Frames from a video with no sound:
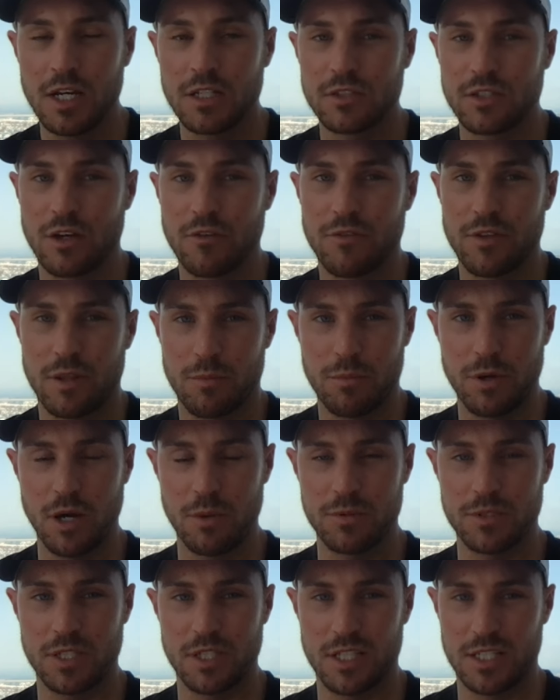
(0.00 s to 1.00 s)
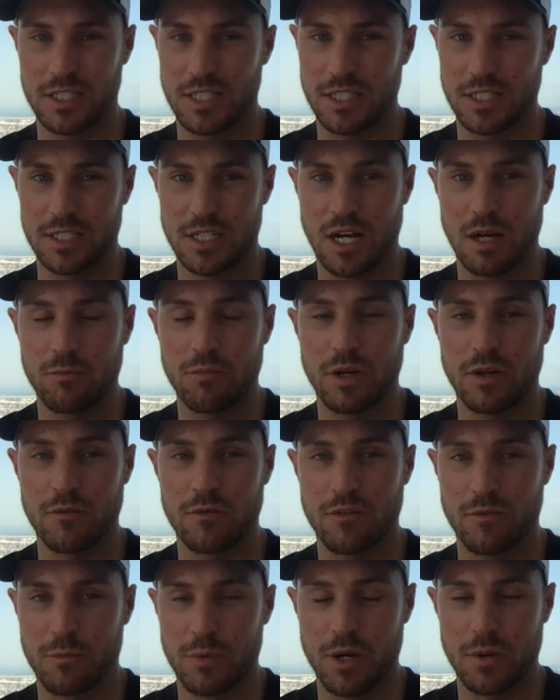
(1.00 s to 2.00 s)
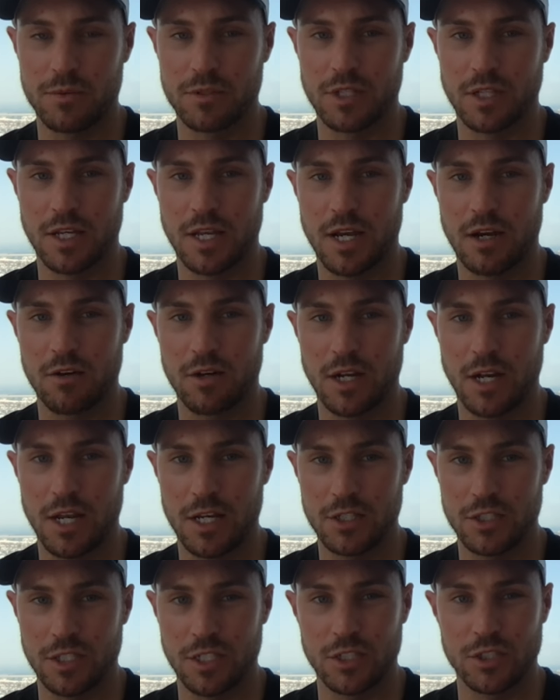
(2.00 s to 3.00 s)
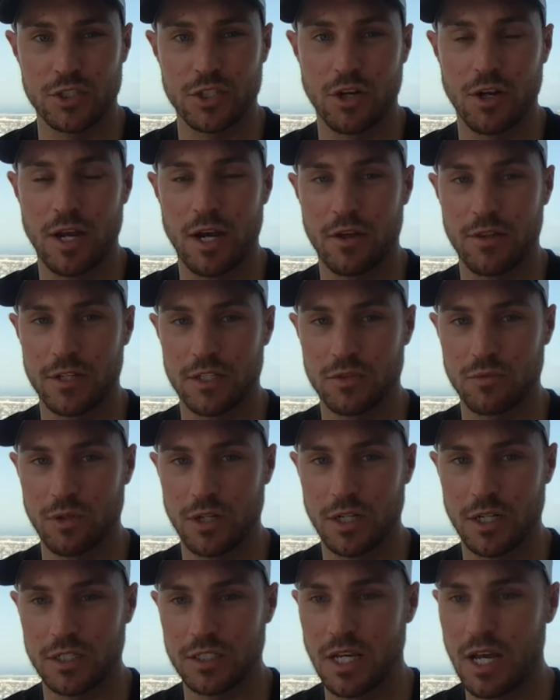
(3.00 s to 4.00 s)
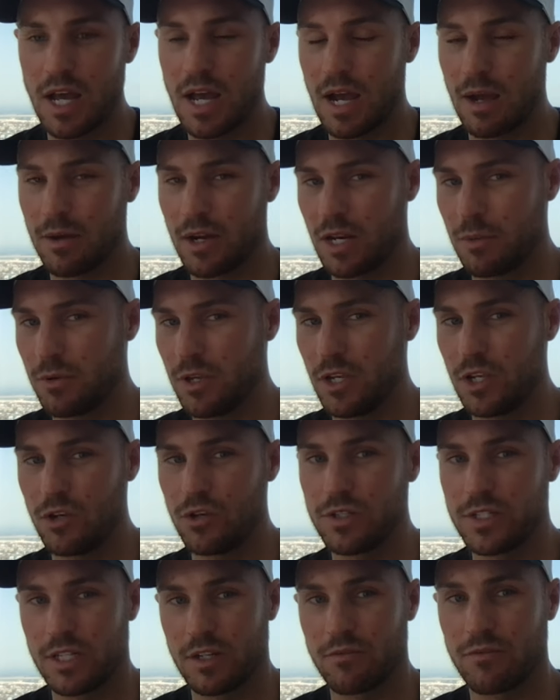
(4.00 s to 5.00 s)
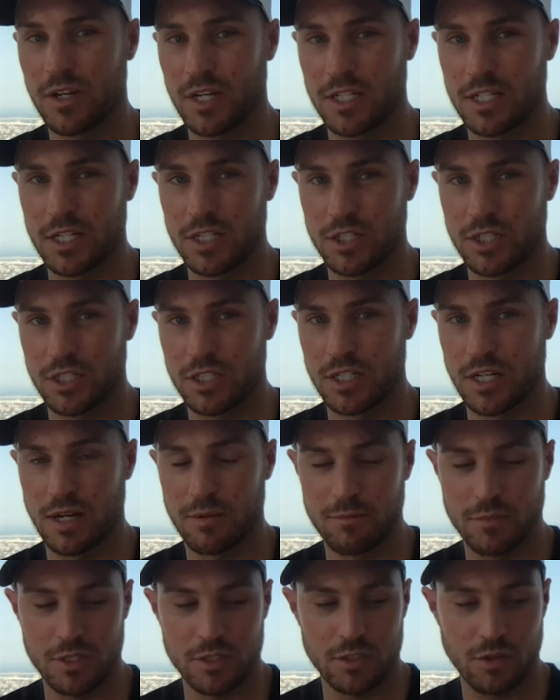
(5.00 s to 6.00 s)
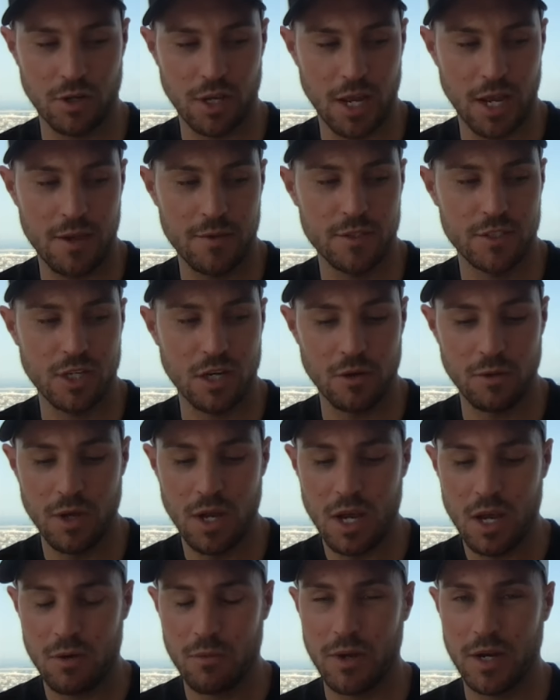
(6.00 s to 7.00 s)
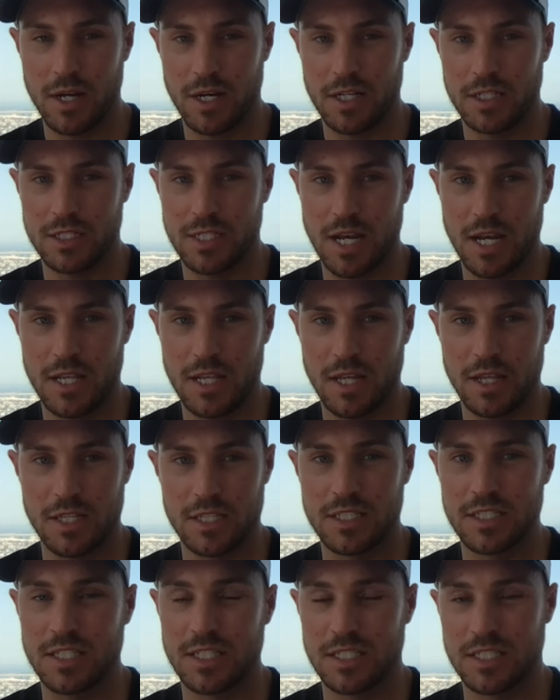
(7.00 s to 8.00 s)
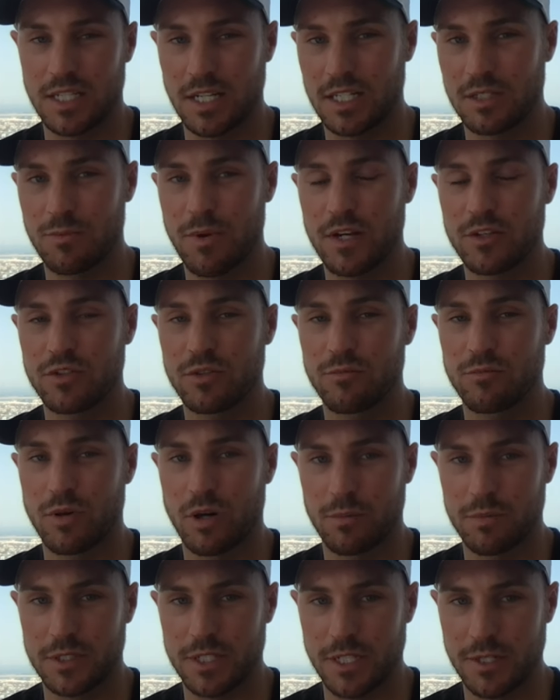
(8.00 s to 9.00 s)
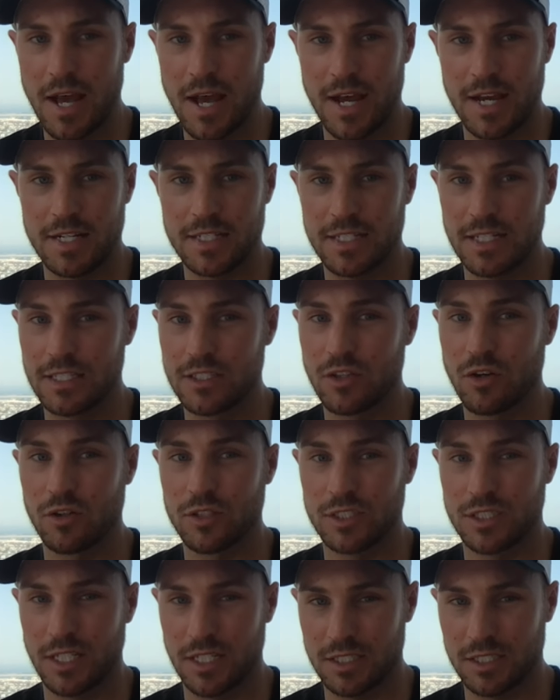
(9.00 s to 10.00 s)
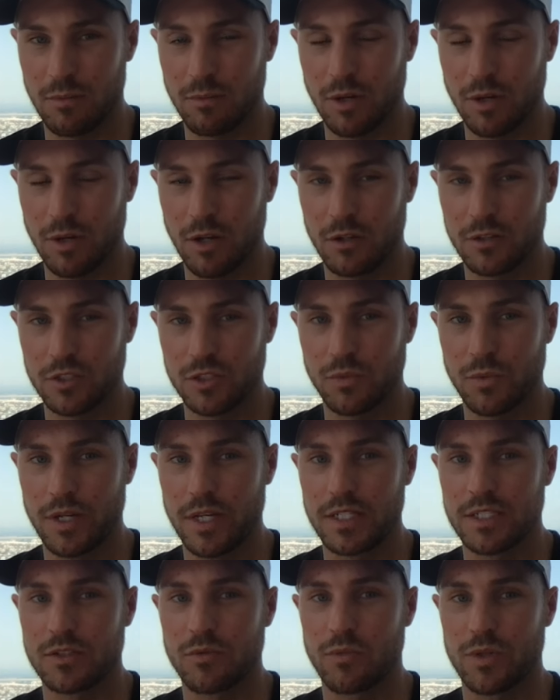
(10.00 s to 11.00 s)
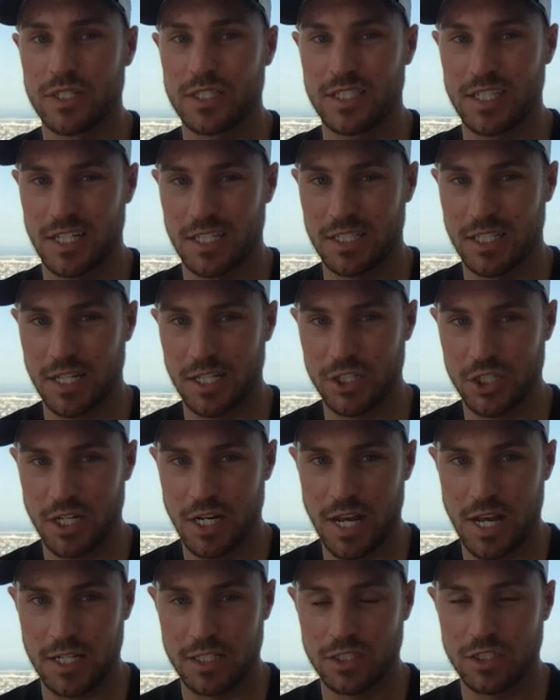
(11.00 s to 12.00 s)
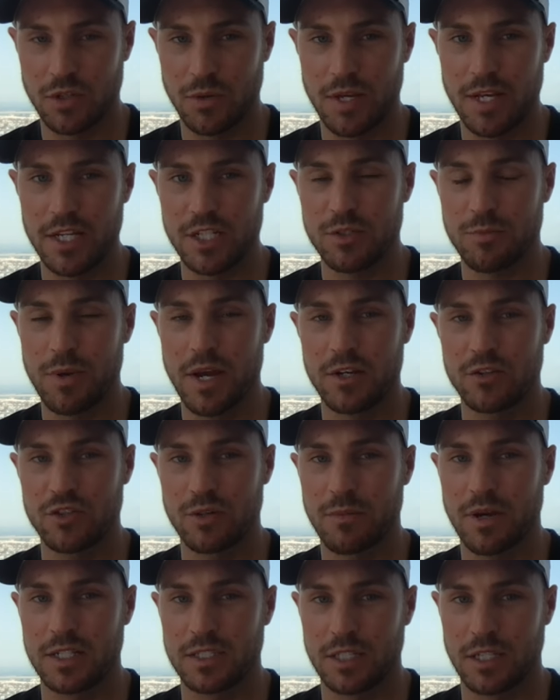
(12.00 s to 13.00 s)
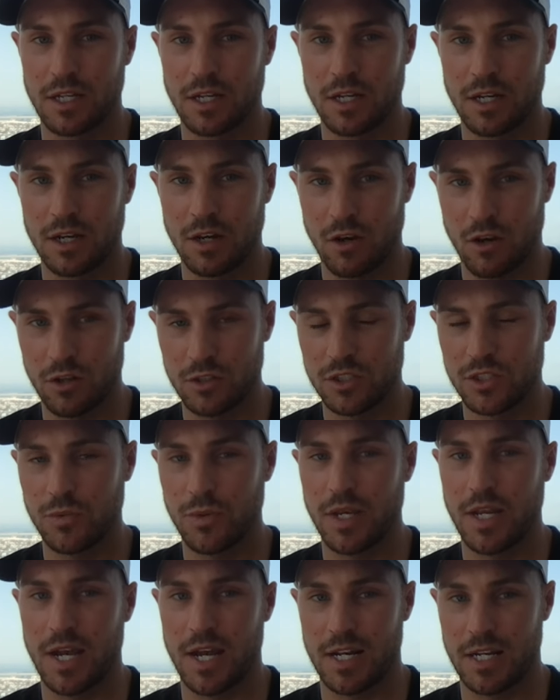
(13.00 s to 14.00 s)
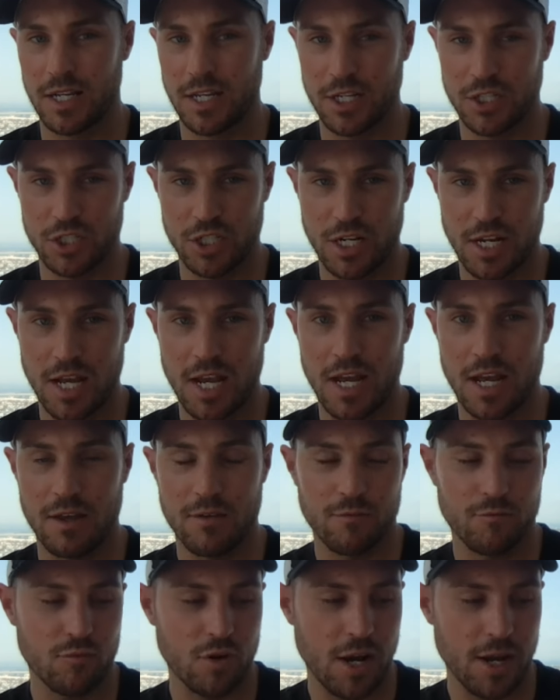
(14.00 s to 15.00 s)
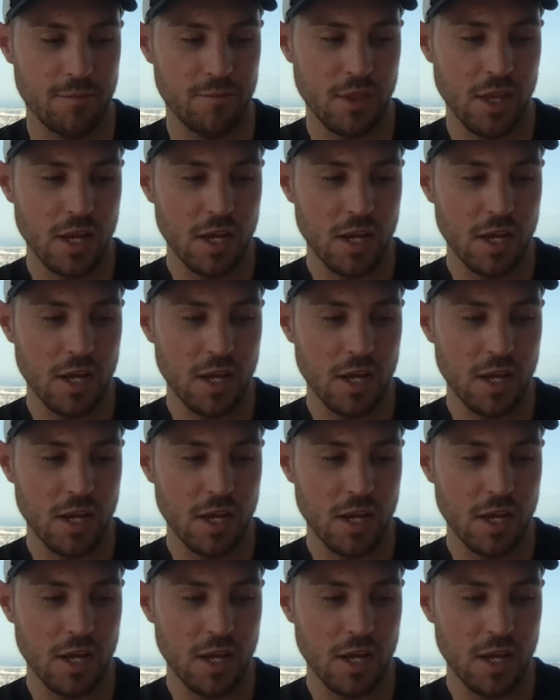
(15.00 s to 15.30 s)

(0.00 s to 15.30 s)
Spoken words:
So for the purpose of this example and for the purpose of the calculation and show you how this works, I'm going to be using fictitious numbers, okay? So we're going to say that this is a 6-bedroom property and it's got 6 double en suites with 6 kitchenettes. So each bedroom has an en suite and a kitchenette, right?